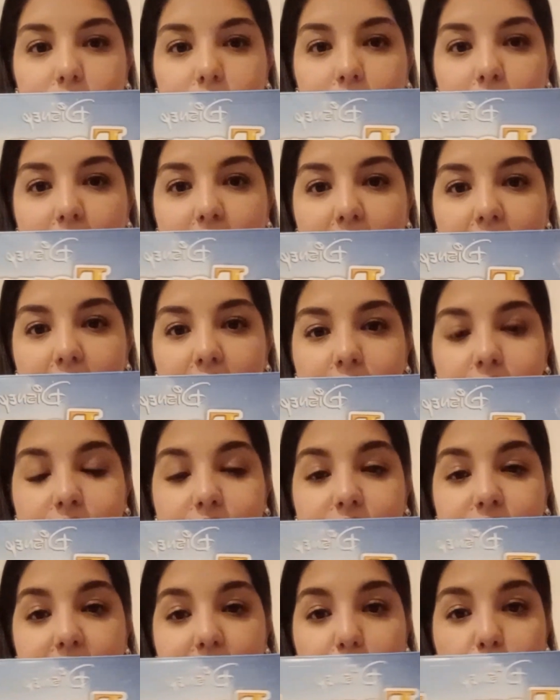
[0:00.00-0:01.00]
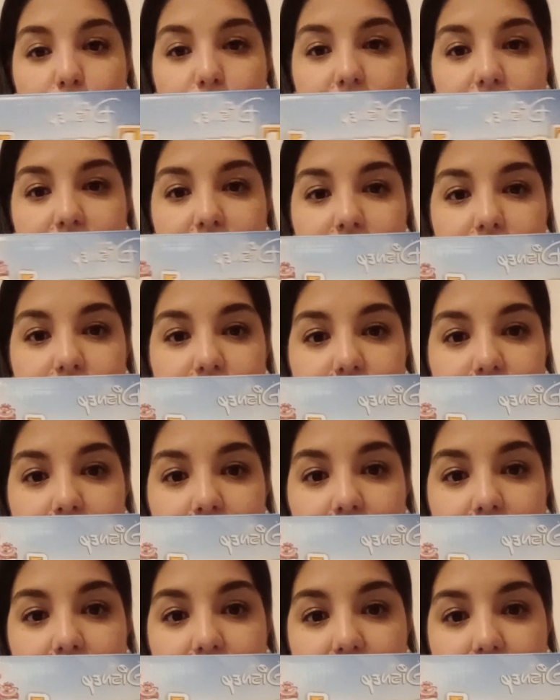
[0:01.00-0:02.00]
I Found It
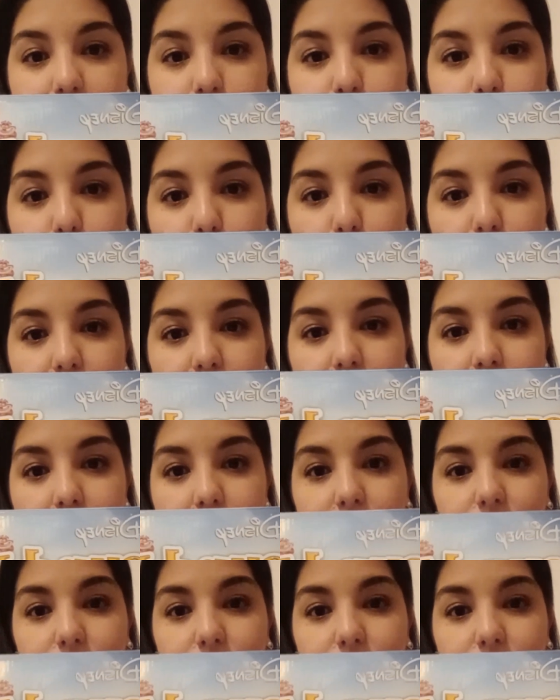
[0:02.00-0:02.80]
game board.